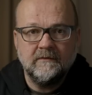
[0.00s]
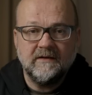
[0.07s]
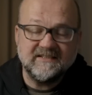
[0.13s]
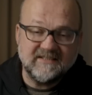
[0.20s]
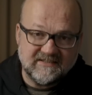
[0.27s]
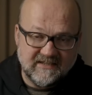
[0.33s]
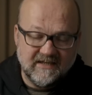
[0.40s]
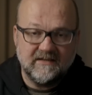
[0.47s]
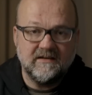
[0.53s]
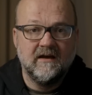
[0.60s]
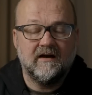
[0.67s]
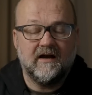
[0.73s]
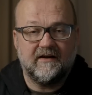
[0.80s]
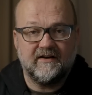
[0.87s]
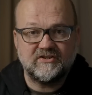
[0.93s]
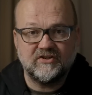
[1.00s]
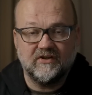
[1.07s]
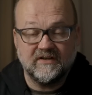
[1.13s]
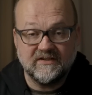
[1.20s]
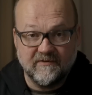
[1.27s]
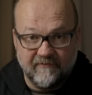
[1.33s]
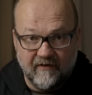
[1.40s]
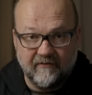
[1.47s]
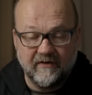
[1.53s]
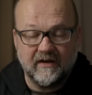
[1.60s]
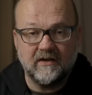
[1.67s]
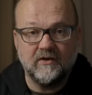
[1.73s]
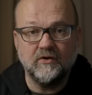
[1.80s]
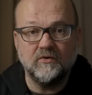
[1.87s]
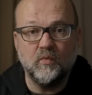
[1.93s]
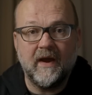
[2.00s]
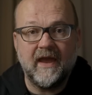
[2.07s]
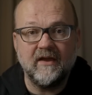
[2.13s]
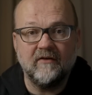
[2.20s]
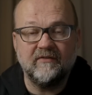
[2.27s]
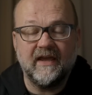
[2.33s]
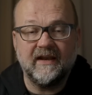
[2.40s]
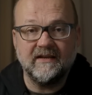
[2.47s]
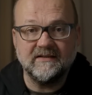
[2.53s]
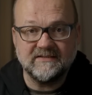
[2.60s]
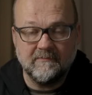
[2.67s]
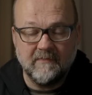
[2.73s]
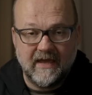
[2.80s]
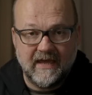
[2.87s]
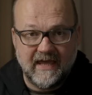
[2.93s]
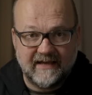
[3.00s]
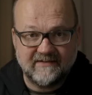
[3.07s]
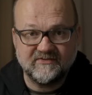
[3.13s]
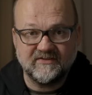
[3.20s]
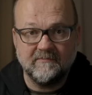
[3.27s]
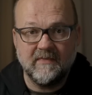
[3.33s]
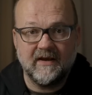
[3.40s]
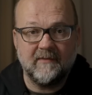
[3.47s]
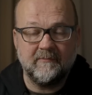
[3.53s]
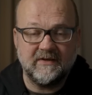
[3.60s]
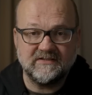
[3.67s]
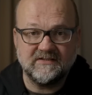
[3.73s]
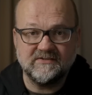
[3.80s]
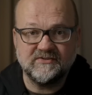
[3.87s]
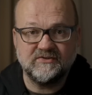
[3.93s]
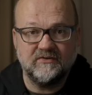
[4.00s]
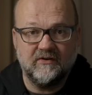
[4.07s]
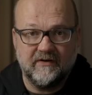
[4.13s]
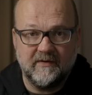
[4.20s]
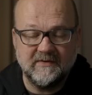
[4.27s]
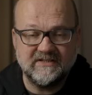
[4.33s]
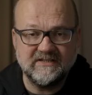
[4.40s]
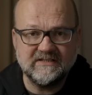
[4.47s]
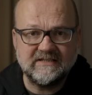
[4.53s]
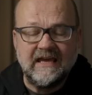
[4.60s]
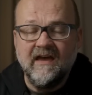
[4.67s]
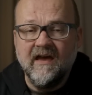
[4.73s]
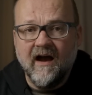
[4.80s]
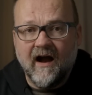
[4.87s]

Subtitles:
As I said, high-res shot is a very good way of getting some extra megapixels to your images.